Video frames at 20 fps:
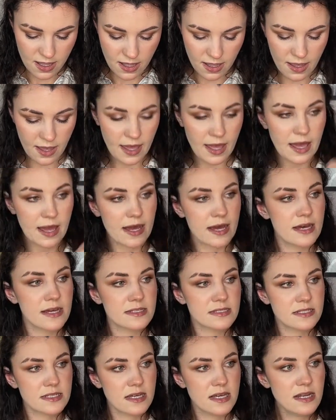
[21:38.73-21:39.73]

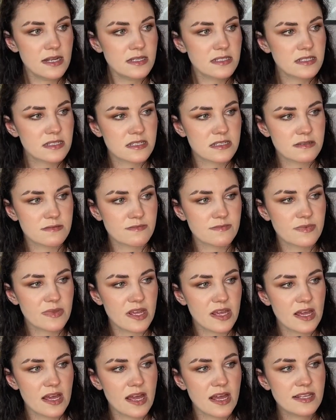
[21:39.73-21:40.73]
And
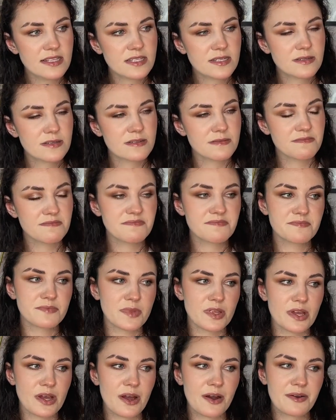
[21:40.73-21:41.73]
it's,
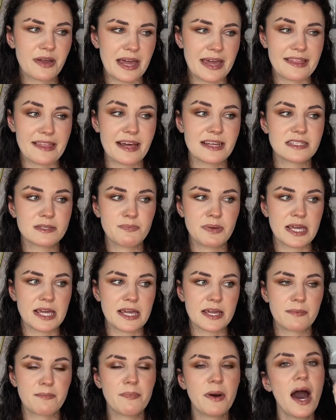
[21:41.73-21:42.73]
okay, that's
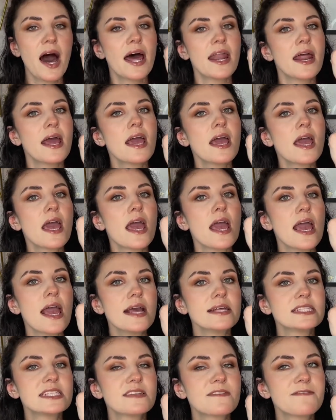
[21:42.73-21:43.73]
pink, but
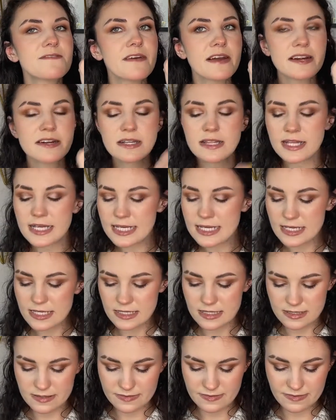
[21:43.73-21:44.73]
it's
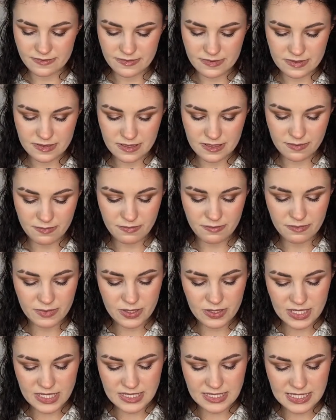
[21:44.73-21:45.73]
fairly
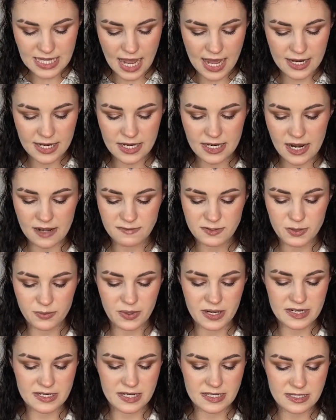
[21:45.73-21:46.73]
muted down enough to
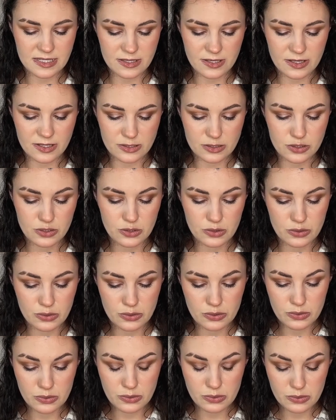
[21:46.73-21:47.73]
where it doesn't look
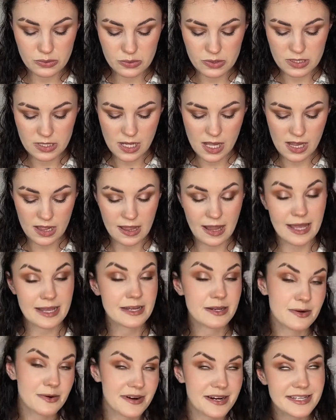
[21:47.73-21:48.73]
too like
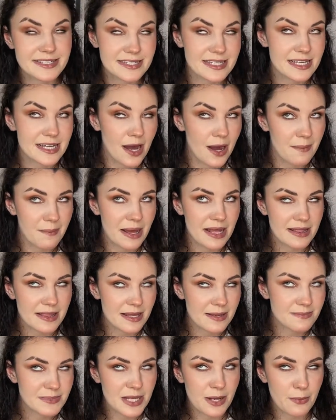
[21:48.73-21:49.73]
crazy on my
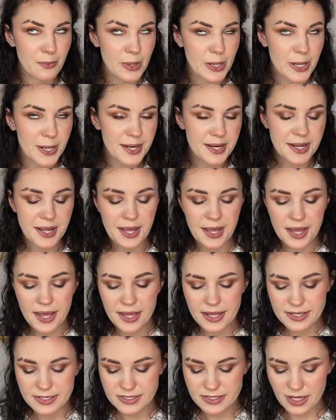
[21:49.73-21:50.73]
lips at work.
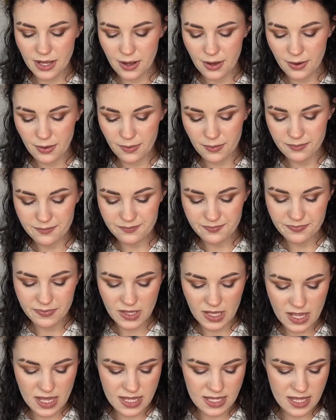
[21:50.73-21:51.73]
So
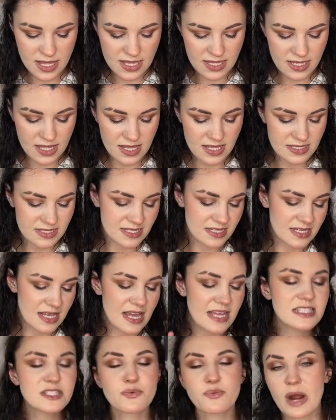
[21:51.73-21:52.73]

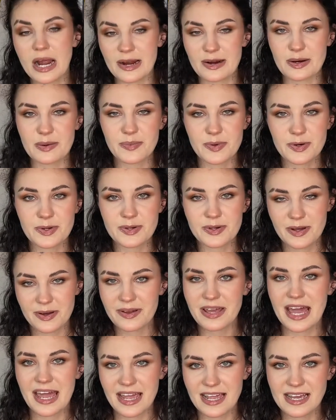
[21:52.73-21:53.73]
it's wearable,
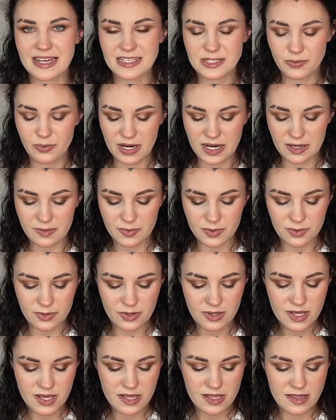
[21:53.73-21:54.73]
okay? It's wearable.
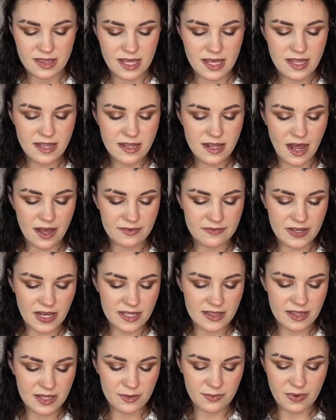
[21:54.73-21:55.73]
Then I've
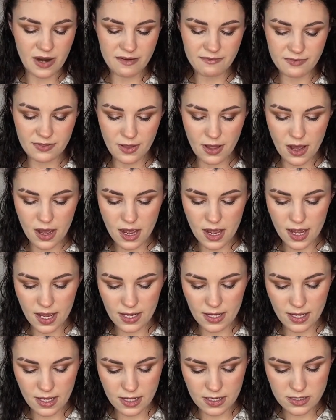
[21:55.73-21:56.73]
got the
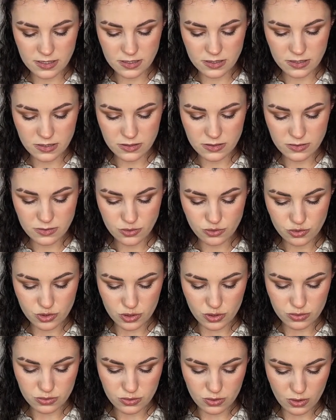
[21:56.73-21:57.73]
Revlon
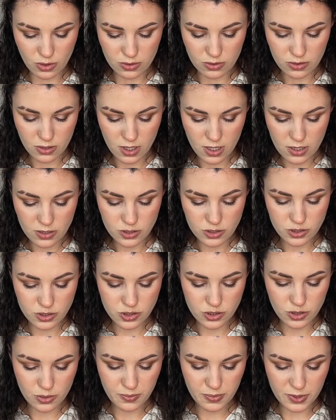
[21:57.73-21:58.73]

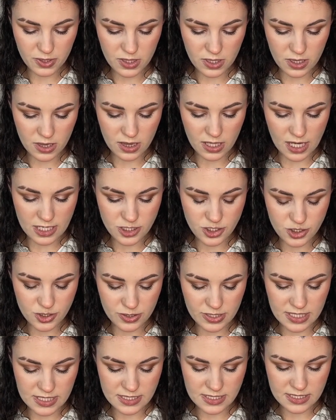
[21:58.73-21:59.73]
Super
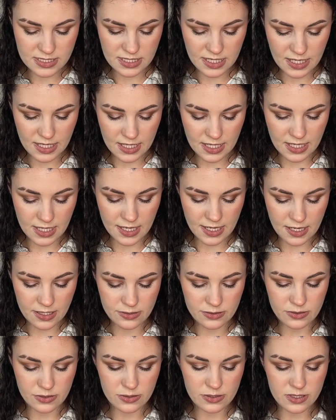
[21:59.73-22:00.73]
Lustrous in
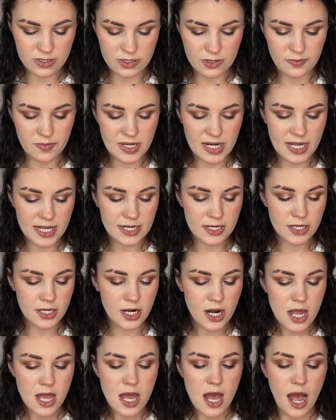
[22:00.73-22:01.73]
Nude
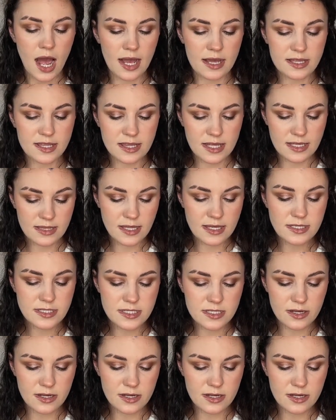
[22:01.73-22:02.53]
Illuminator. I think they still